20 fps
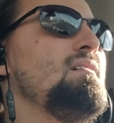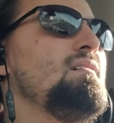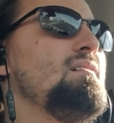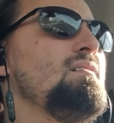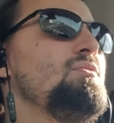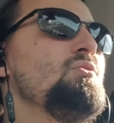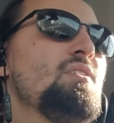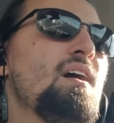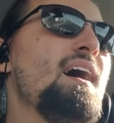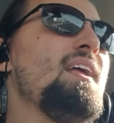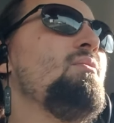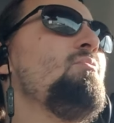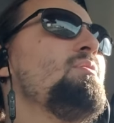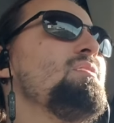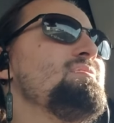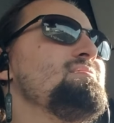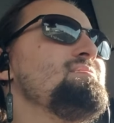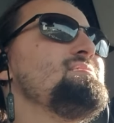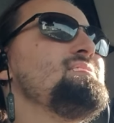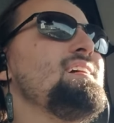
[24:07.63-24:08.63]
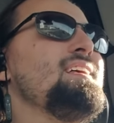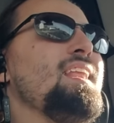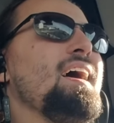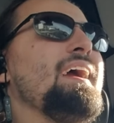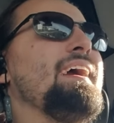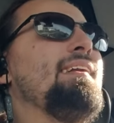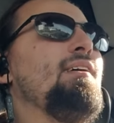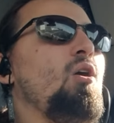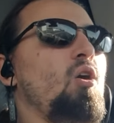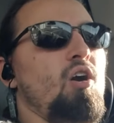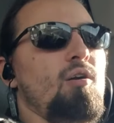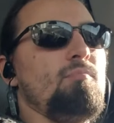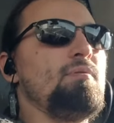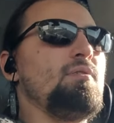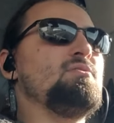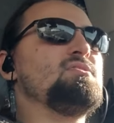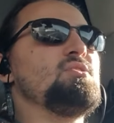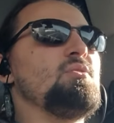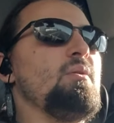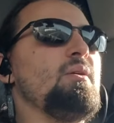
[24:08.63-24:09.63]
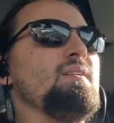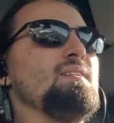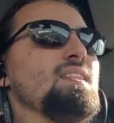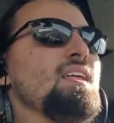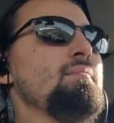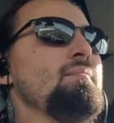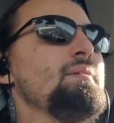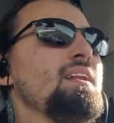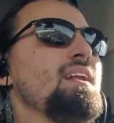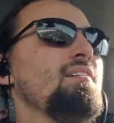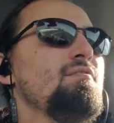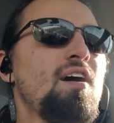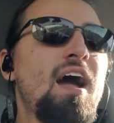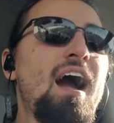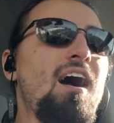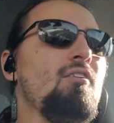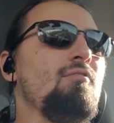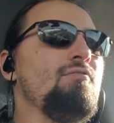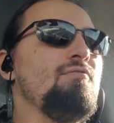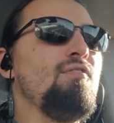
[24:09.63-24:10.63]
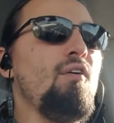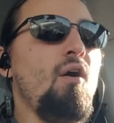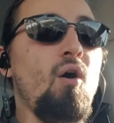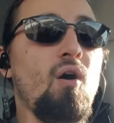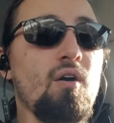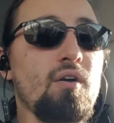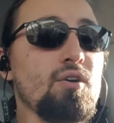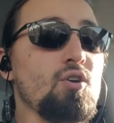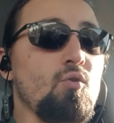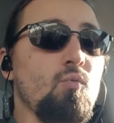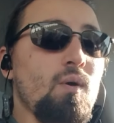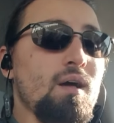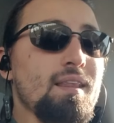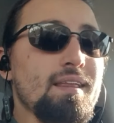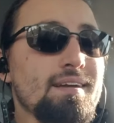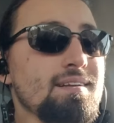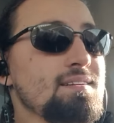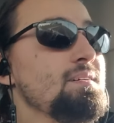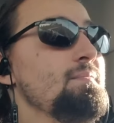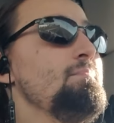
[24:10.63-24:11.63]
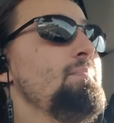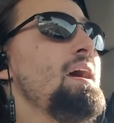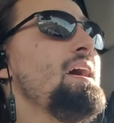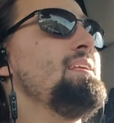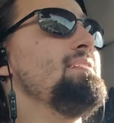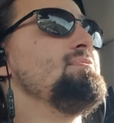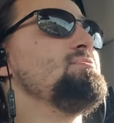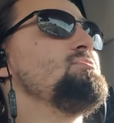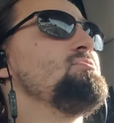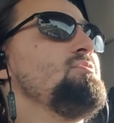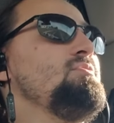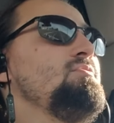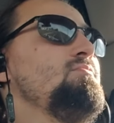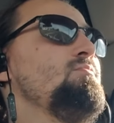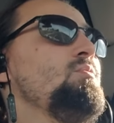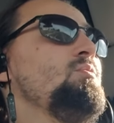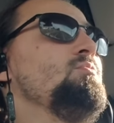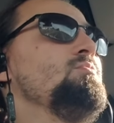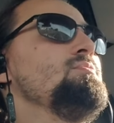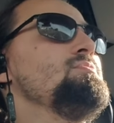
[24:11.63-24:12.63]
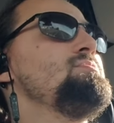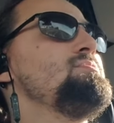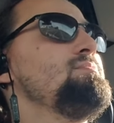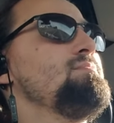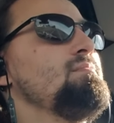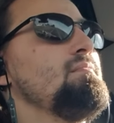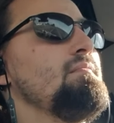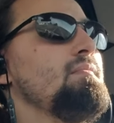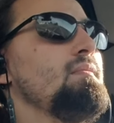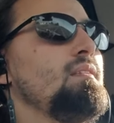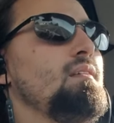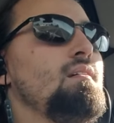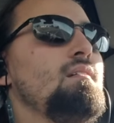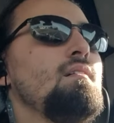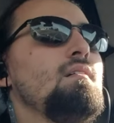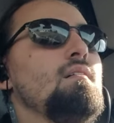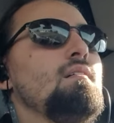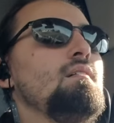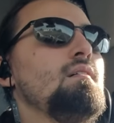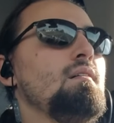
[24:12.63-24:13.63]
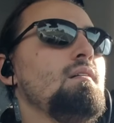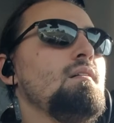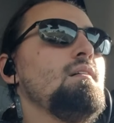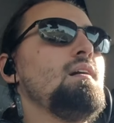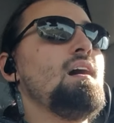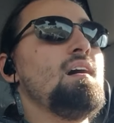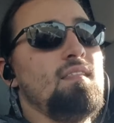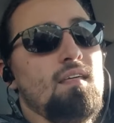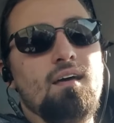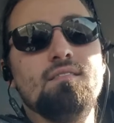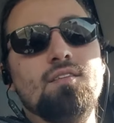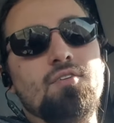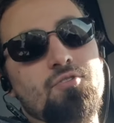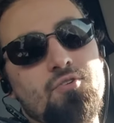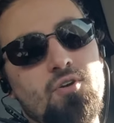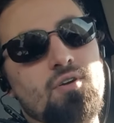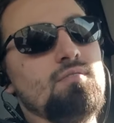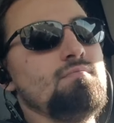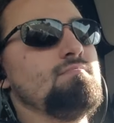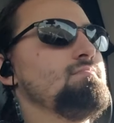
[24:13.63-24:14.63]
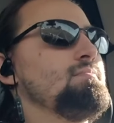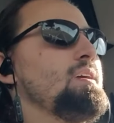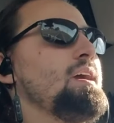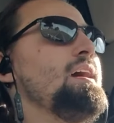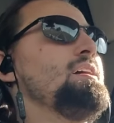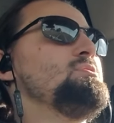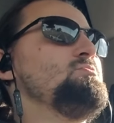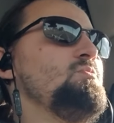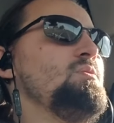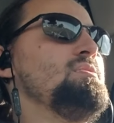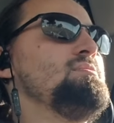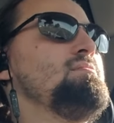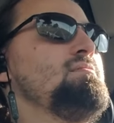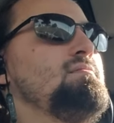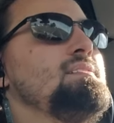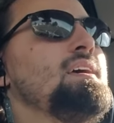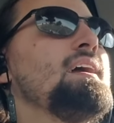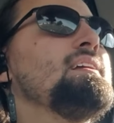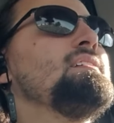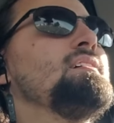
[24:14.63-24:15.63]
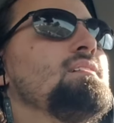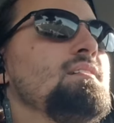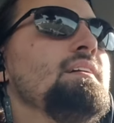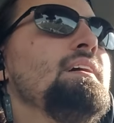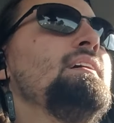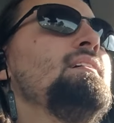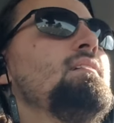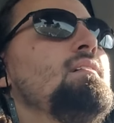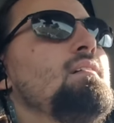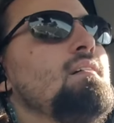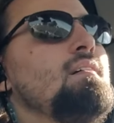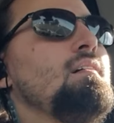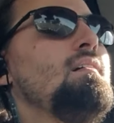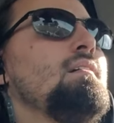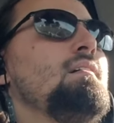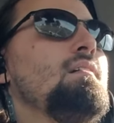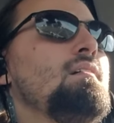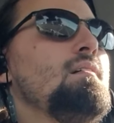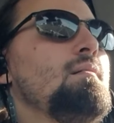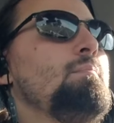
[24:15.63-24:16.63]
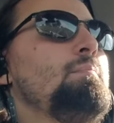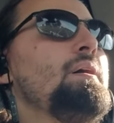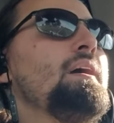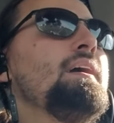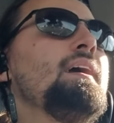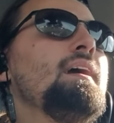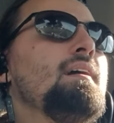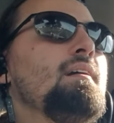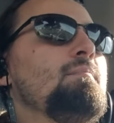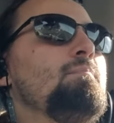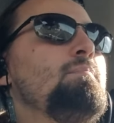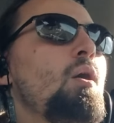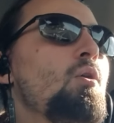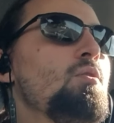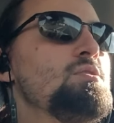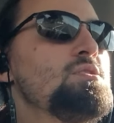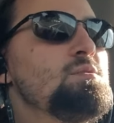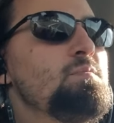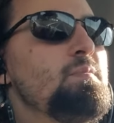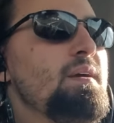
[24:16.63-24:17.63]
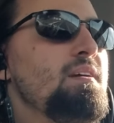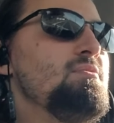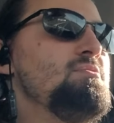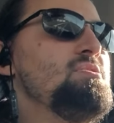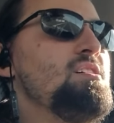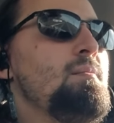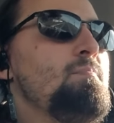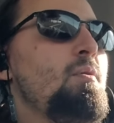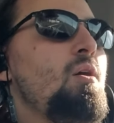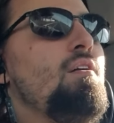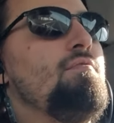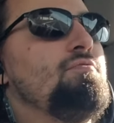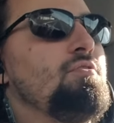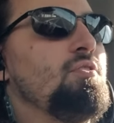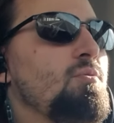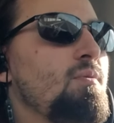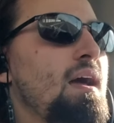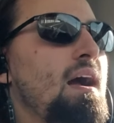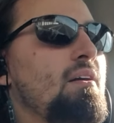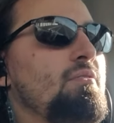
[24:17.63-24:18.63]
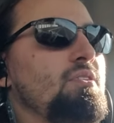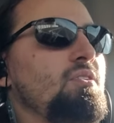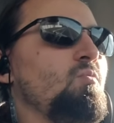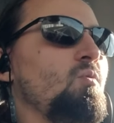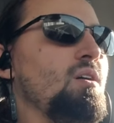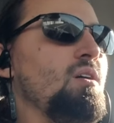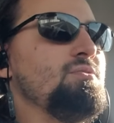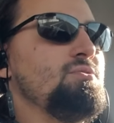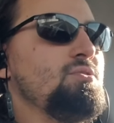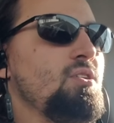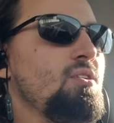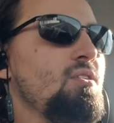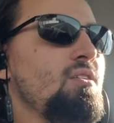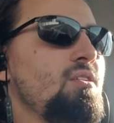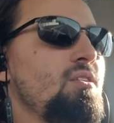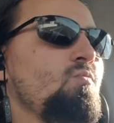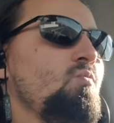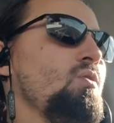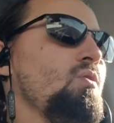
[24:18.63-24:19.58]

you kind of want to set like an arbitrary limit of how far you're willing to bend certain rules. And then the third case was technically picking both spears up off the ground in one turn